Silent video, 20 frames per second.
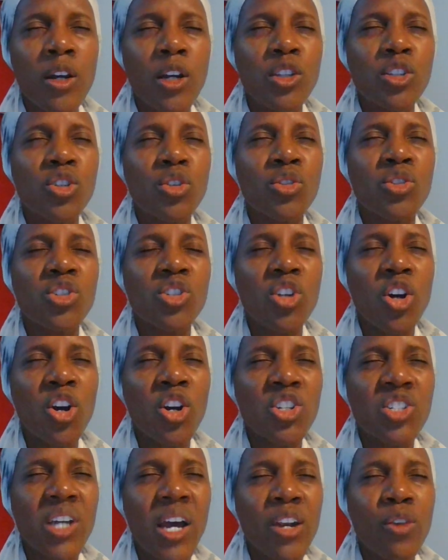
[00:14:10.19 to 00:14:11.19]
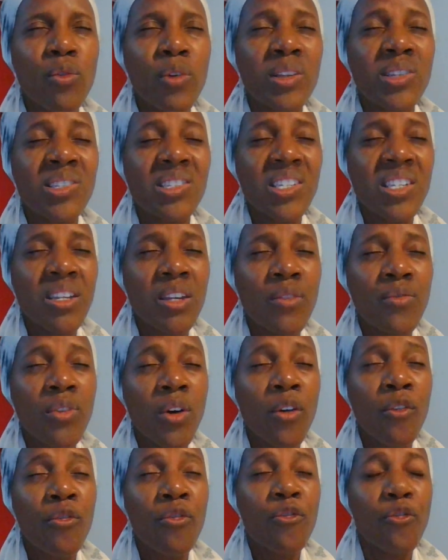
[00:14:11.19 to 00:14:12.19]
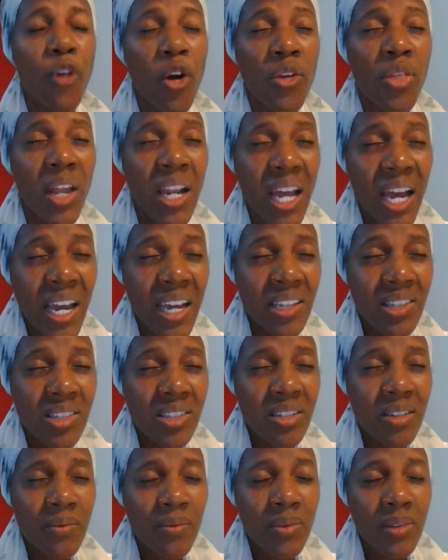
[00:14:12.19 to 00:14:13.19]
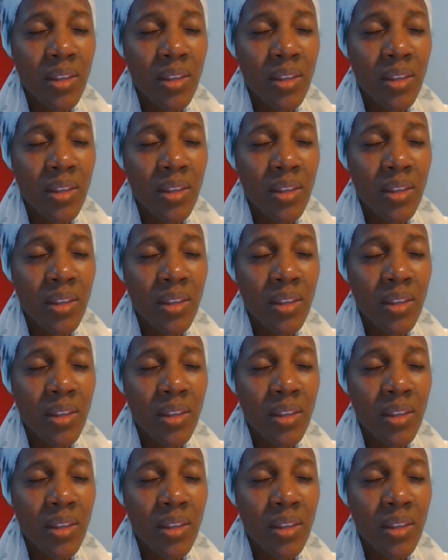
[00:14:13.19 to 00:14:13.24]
to search and receive further light